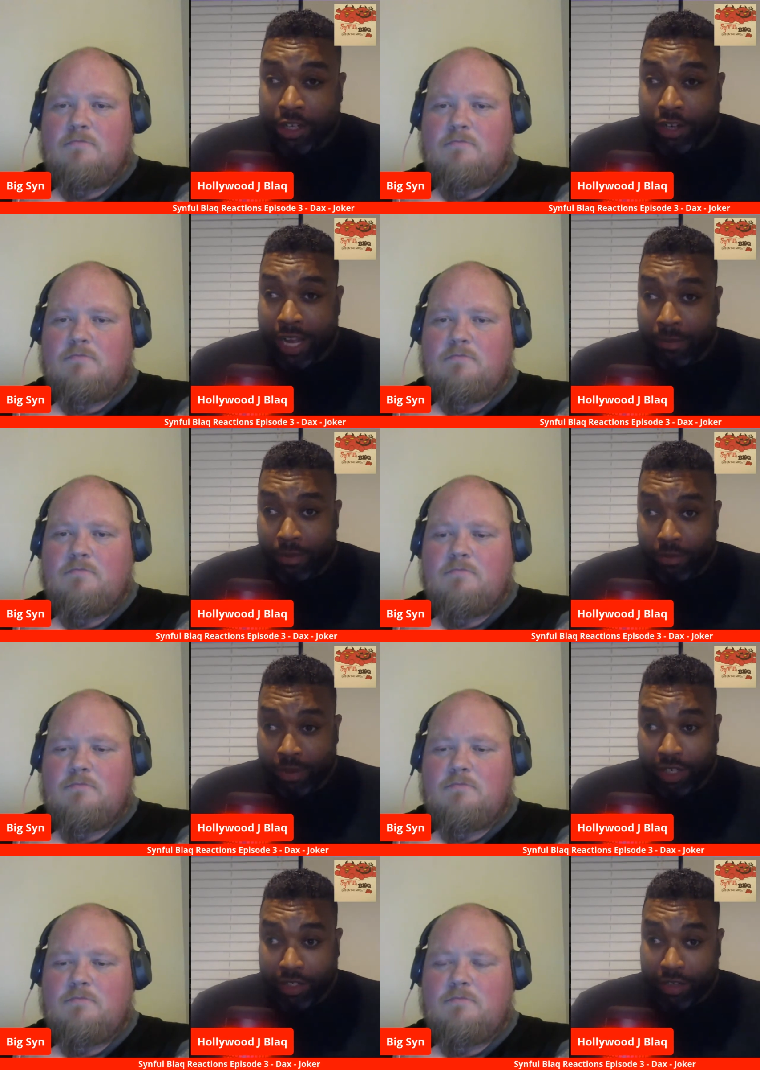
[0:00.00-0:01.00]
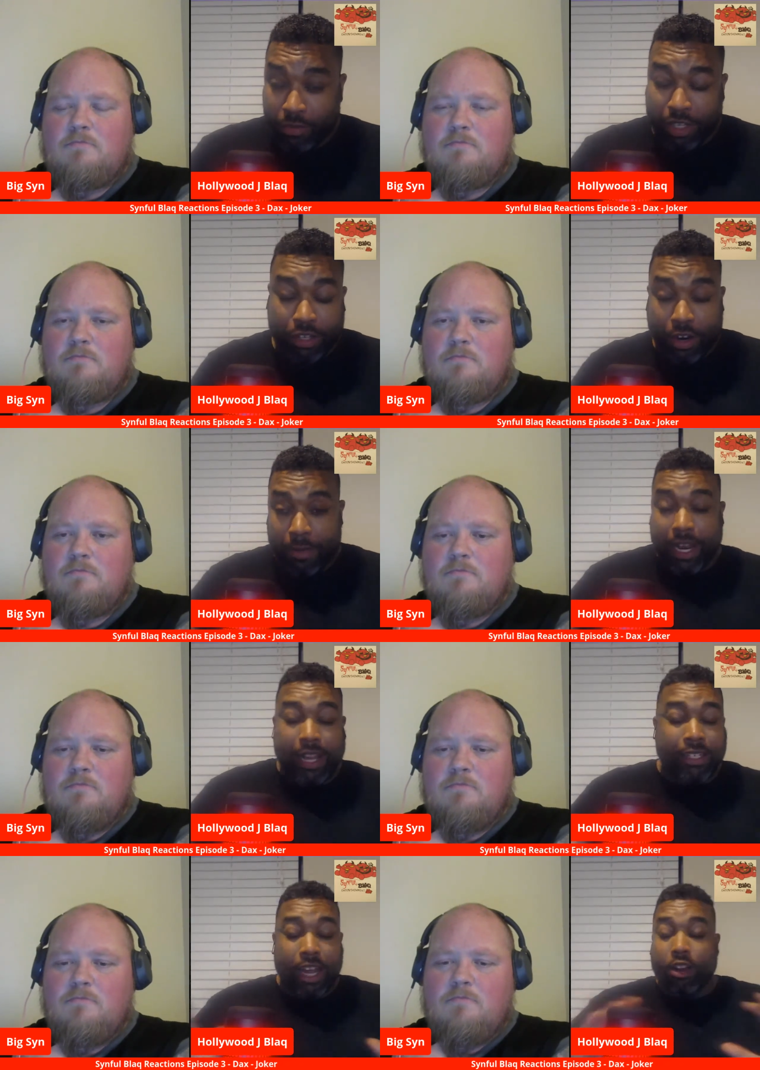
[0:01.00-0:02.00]
Speaker 1: label. We just we determined that
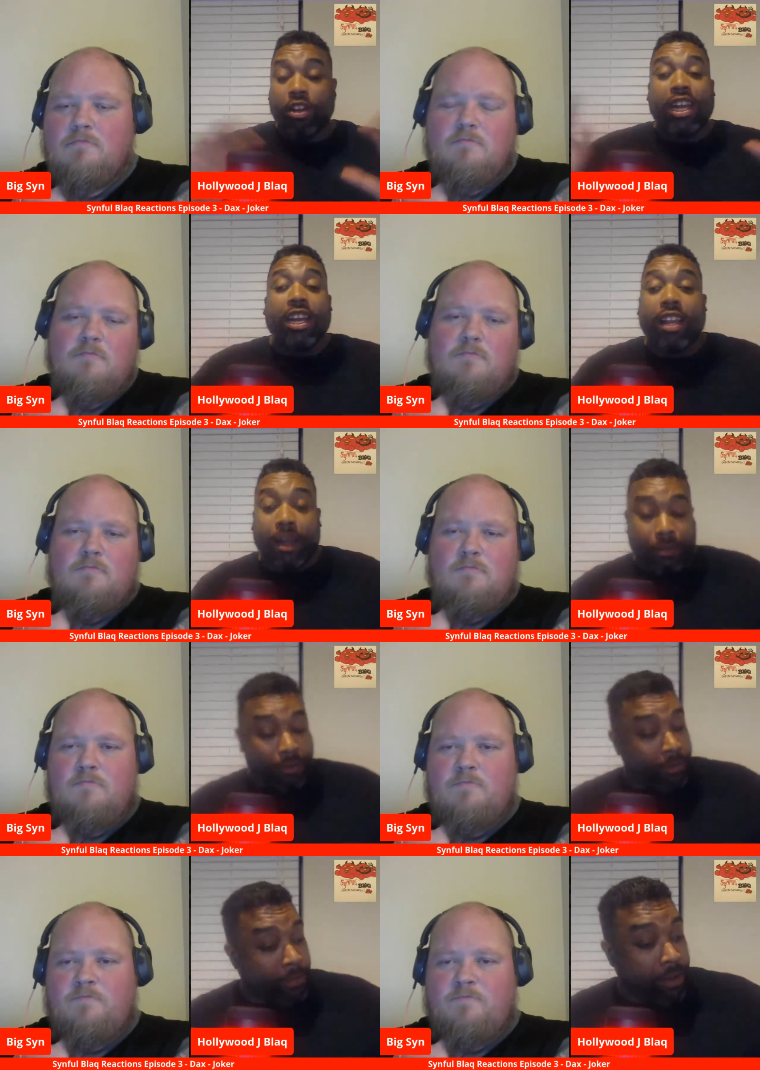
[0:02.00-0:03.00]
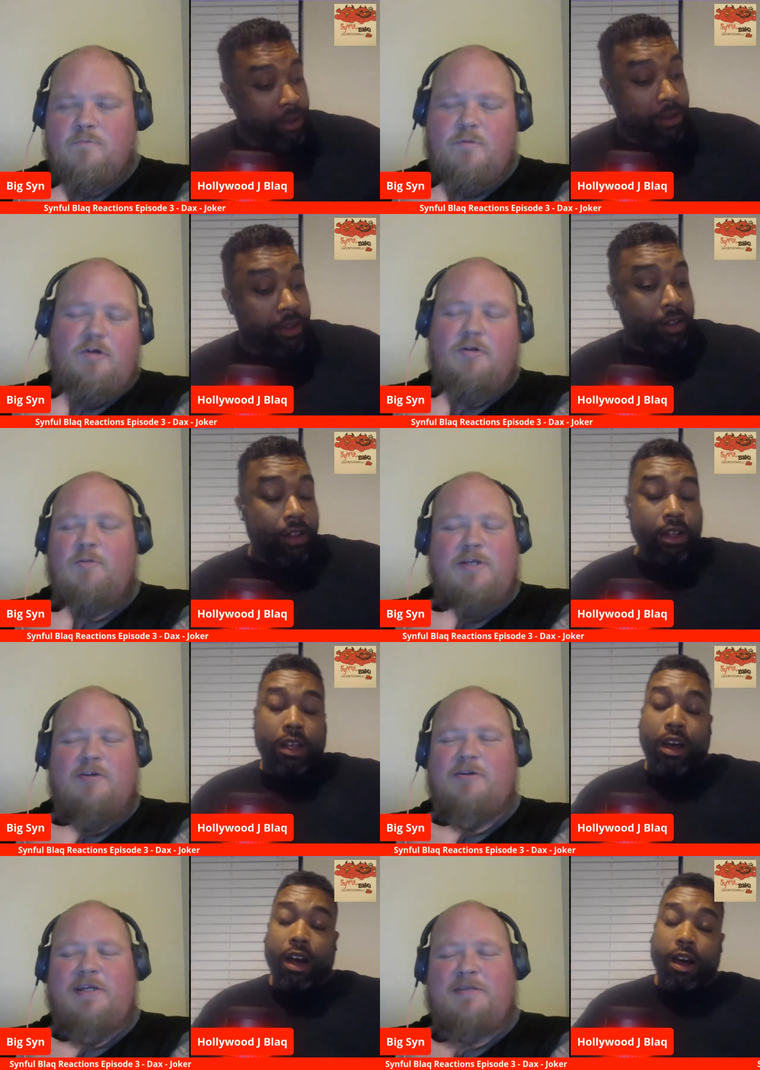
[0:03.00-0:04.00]
he's not on any label. We don't
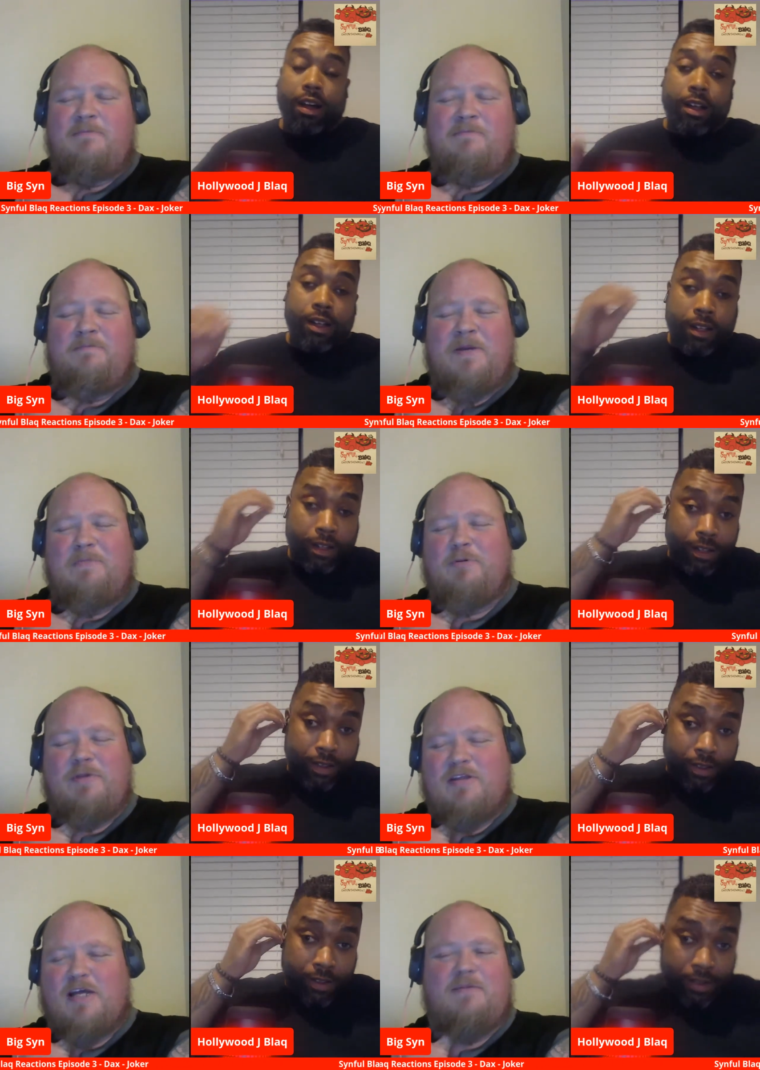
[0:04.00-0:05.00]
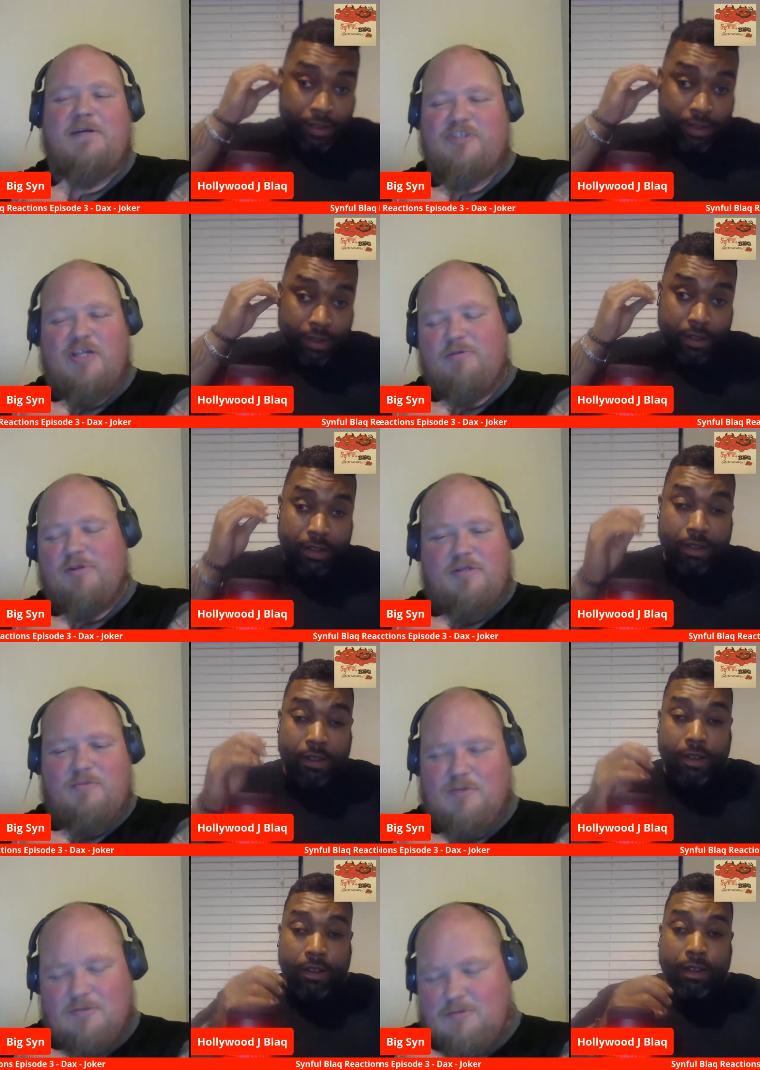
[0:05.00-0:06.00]
we don't um, need
Speaker 2: people to be signed to major labels
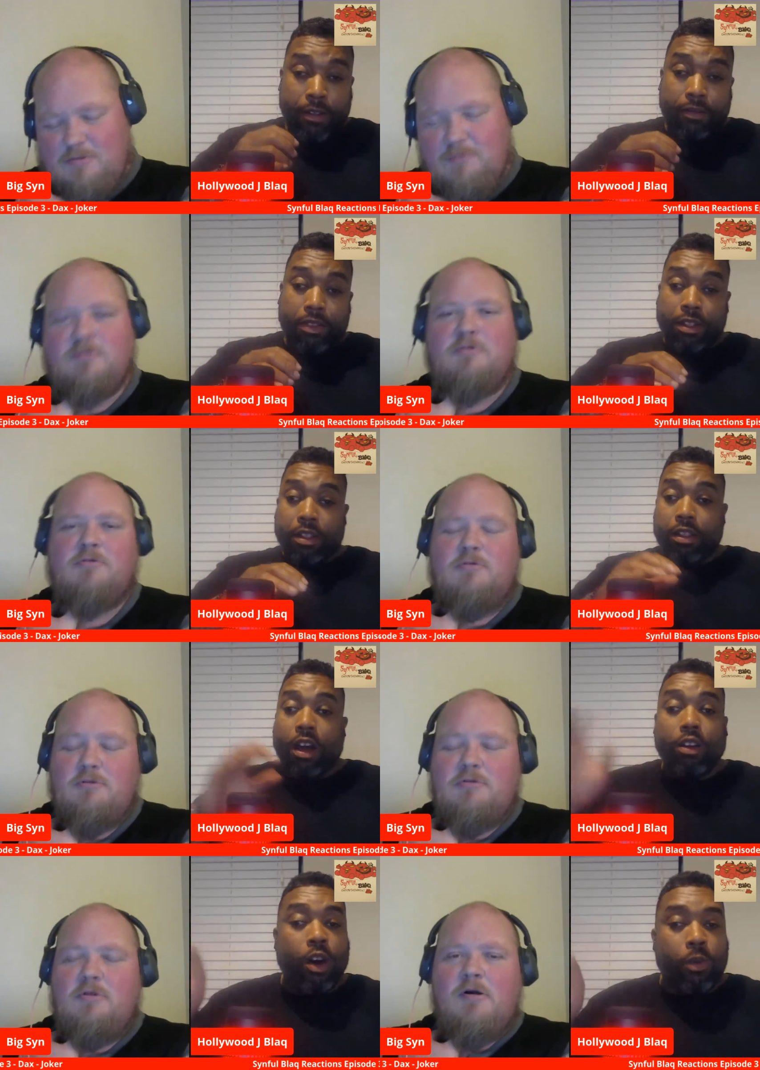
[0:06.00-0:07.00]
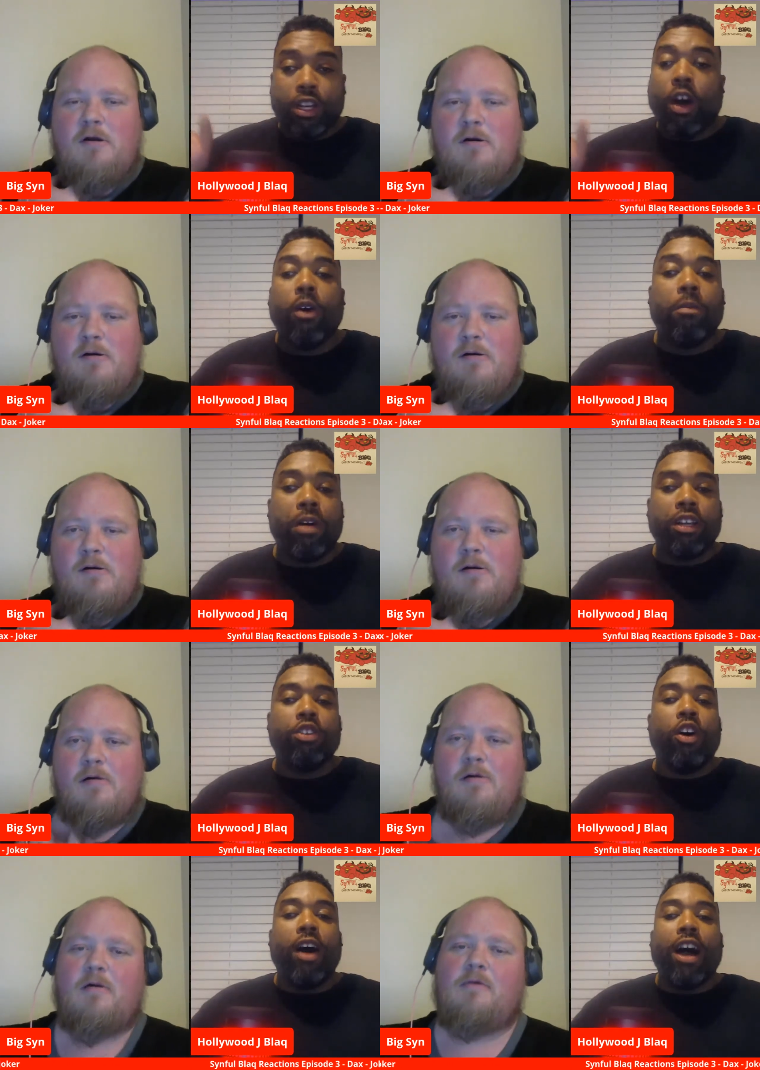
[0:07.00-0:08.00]
anymore.
Speaker 1: No, no, we don't. But you
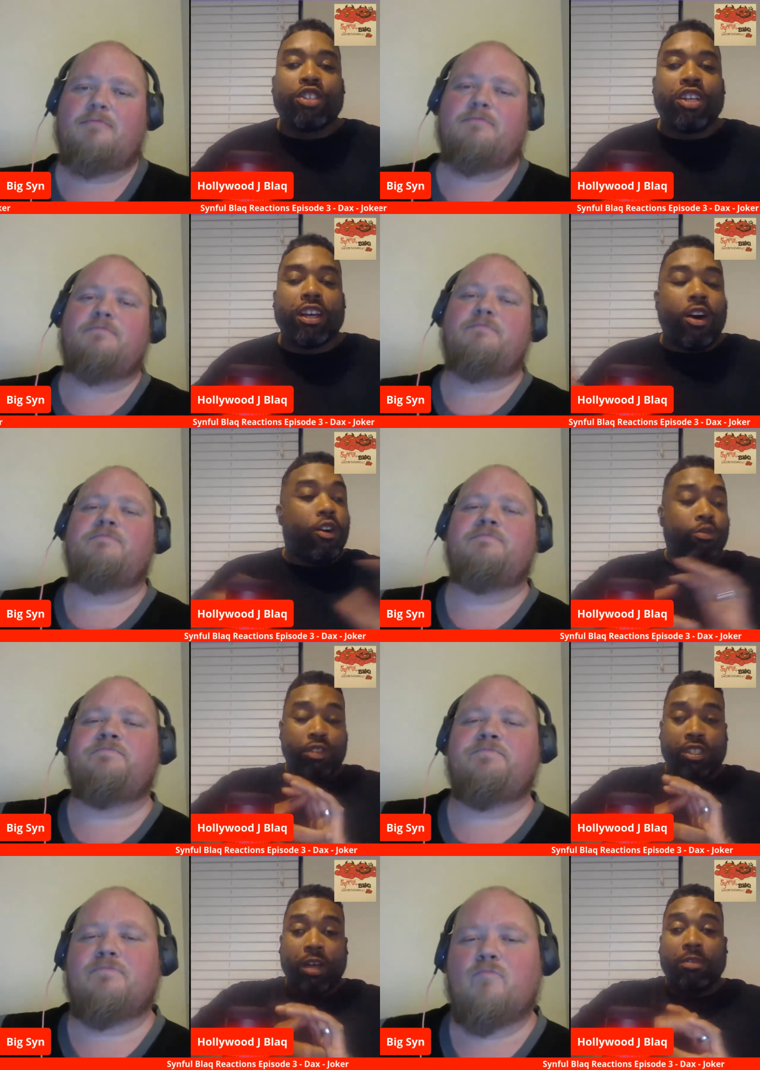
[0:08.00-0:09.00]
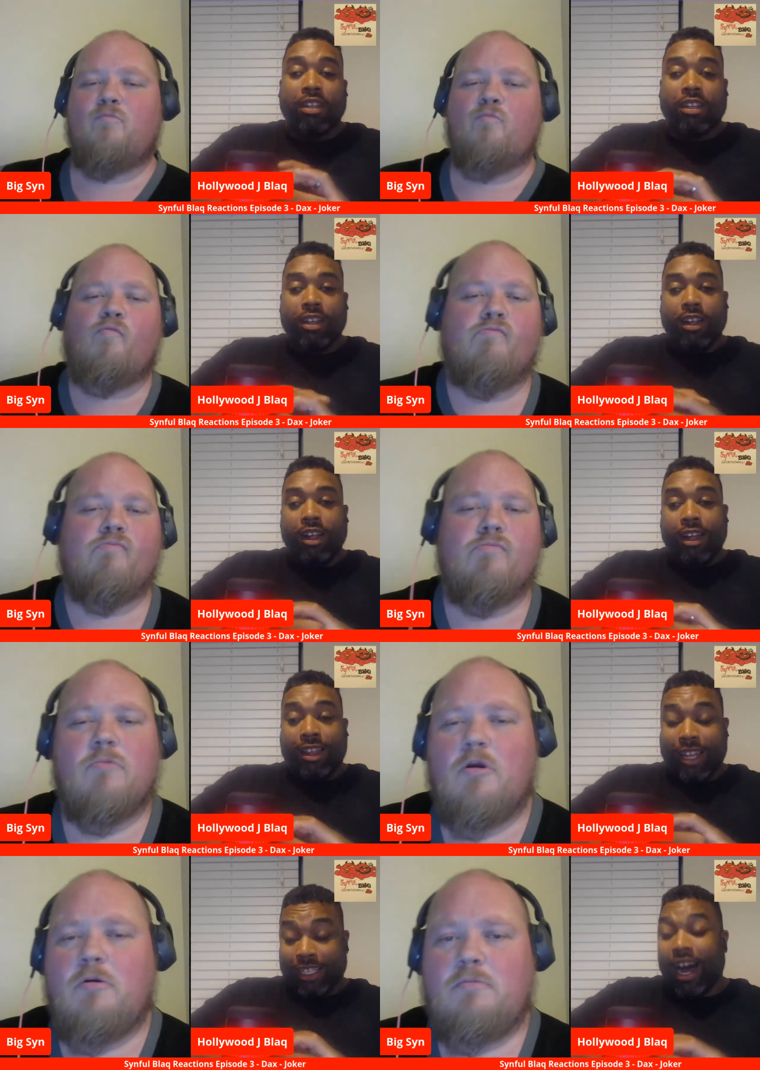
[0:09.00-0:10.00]
know how shit goes when something
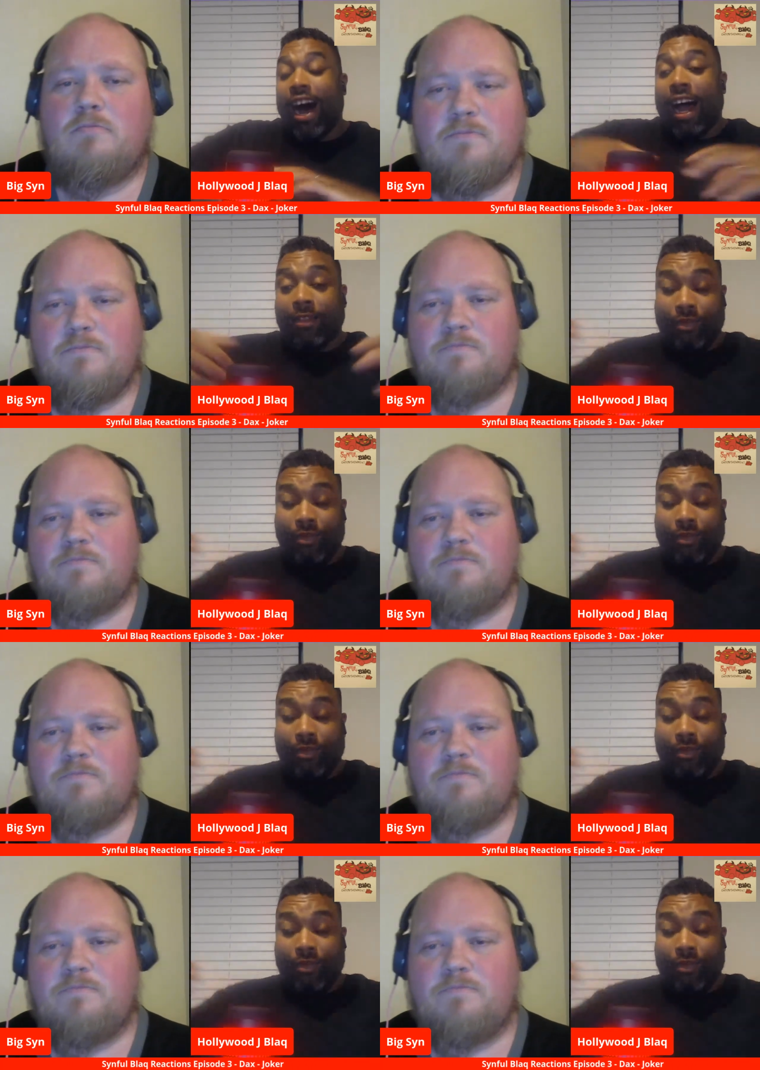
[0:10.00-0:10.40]
this hot